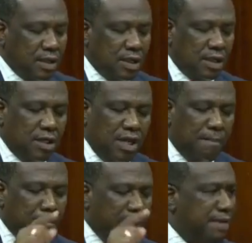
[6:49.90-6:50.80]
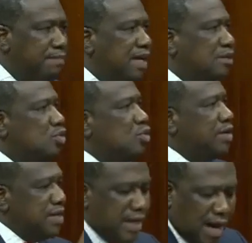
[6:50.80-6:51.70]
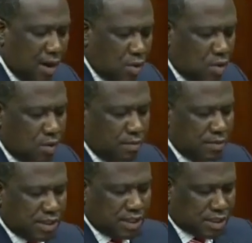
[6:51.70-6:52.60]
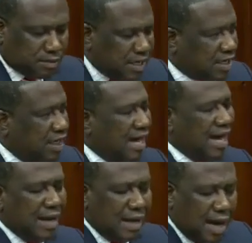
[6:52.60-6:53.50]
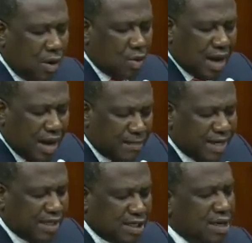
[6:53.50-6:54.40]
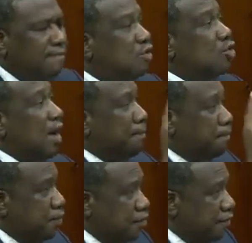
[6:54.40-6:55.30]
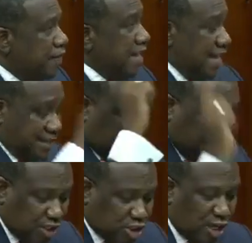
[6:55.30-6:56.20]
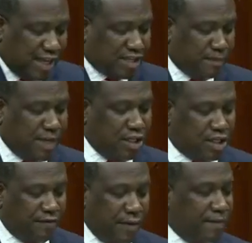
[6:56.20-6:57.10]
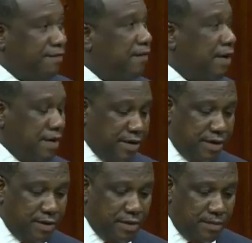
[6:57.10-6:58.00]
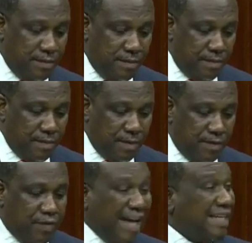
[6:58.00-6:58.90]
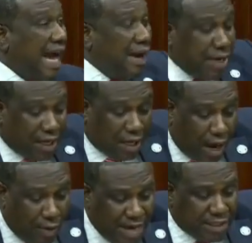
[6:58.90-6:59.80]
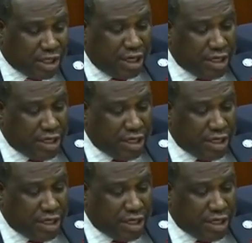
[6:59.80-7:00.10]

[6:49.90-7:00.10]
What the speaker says: The amendment would now, Mr. Speaker, allow Cabinet to approve essential expenditure from the fund that are recurrent in